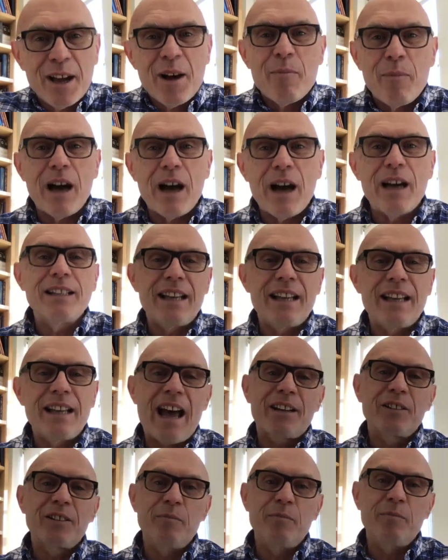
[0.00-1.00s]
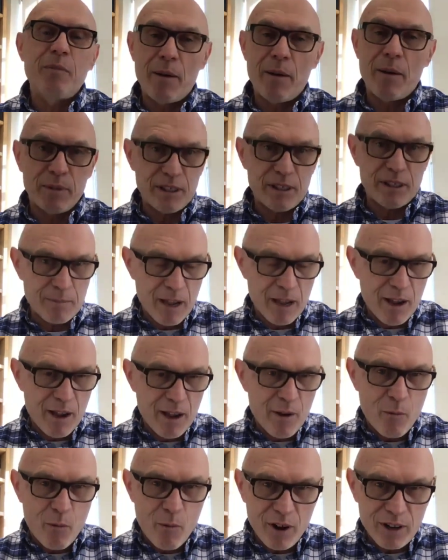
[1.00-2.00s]
by the act of baptism?
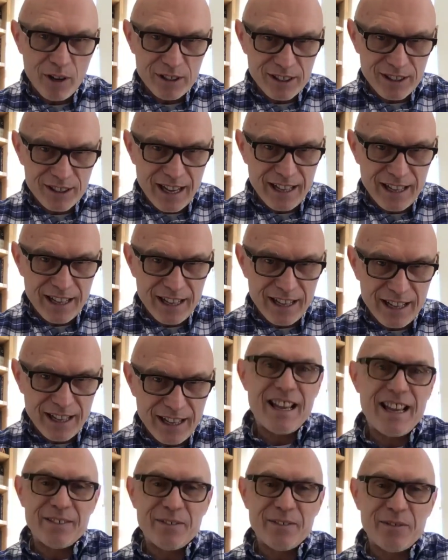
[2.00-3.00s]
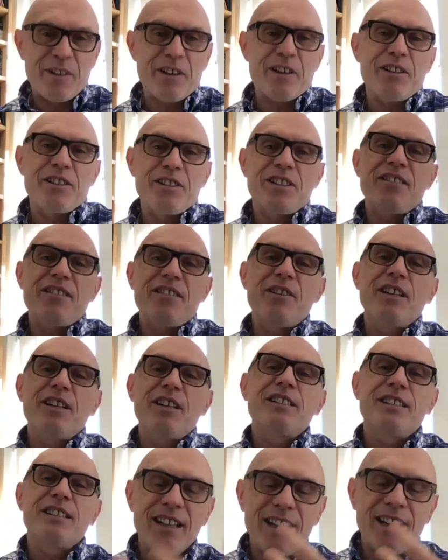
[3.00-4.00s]
Once that's taken very
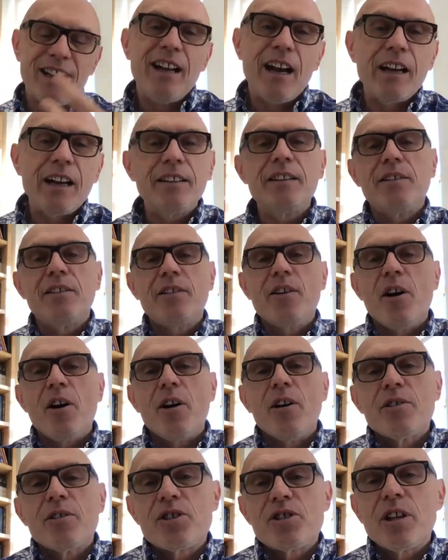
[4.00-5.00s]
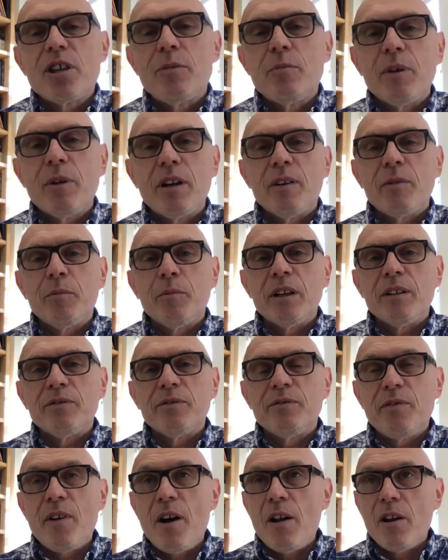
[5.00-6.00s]
seriously, I think theology will
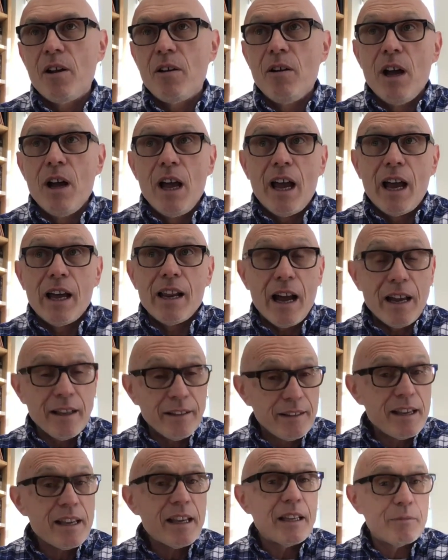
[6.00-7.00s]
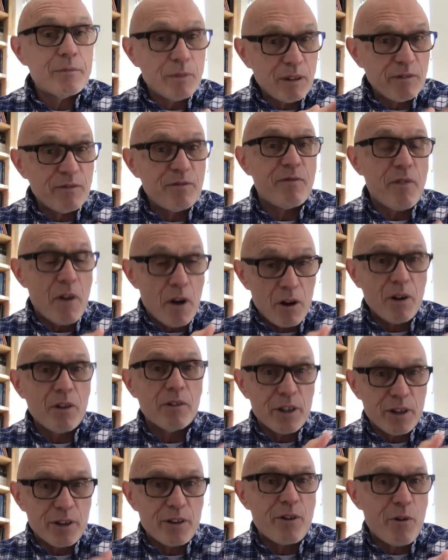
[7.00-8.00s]
follow. And I think it will follow
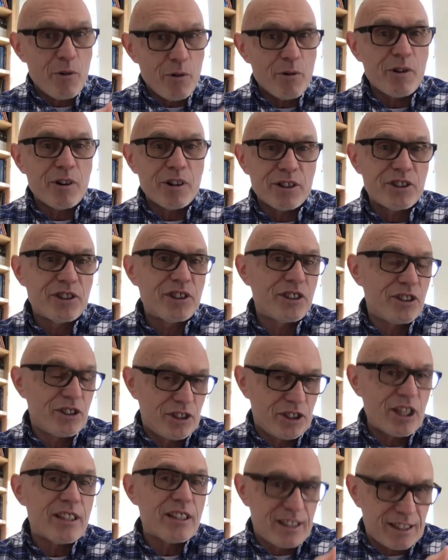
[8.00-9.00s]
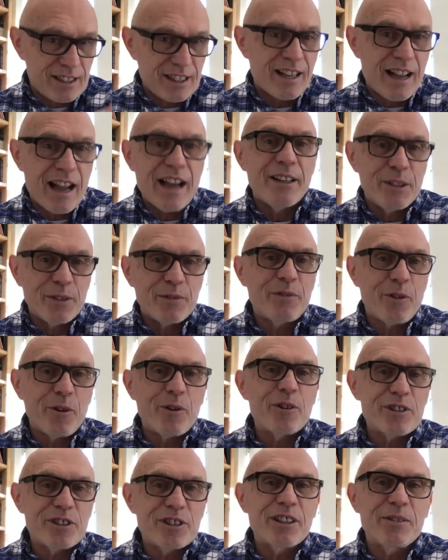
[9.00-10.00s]
the course, just the kind of
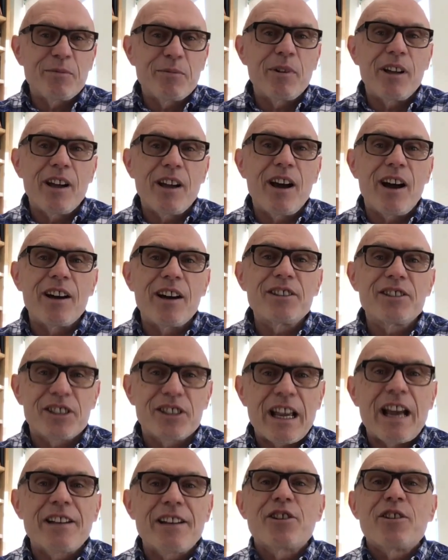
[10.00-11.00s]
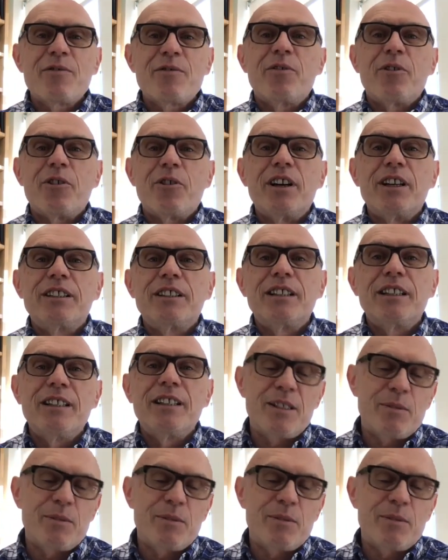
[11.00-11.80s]
course that we are sketching for it in this